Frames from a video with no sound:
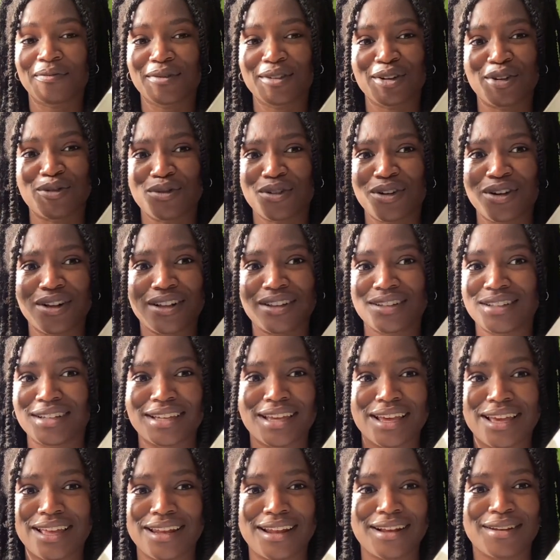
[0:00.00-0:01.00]
Overall,
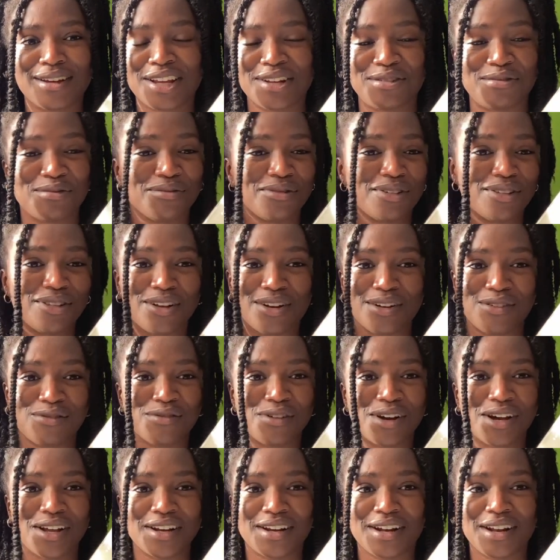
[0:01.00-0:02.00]
again, I had a lot of
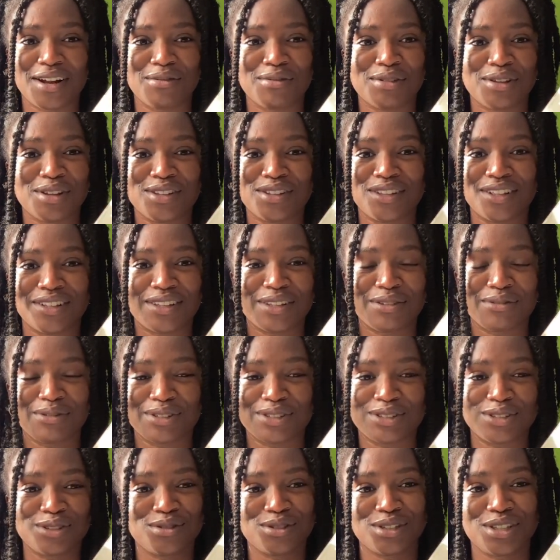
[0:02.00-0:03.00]
fun. I really thought they were
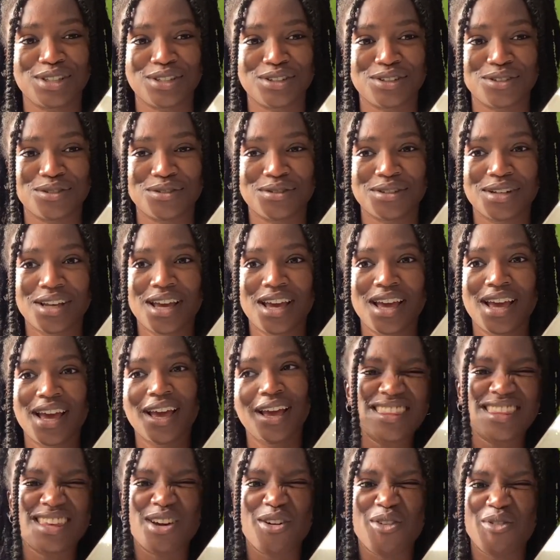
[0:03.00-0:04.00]
so cute.
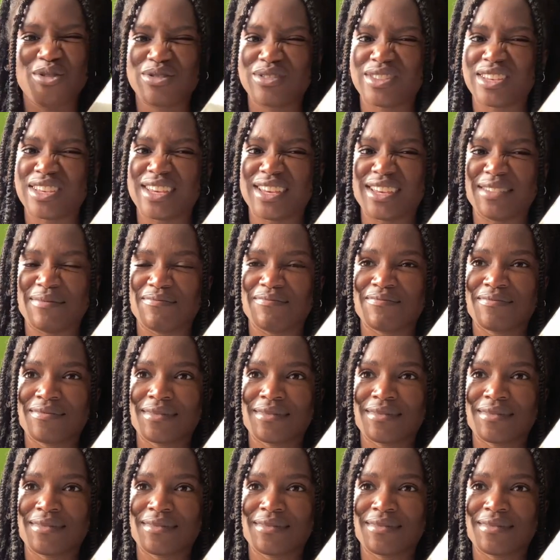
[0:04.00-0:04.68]
The only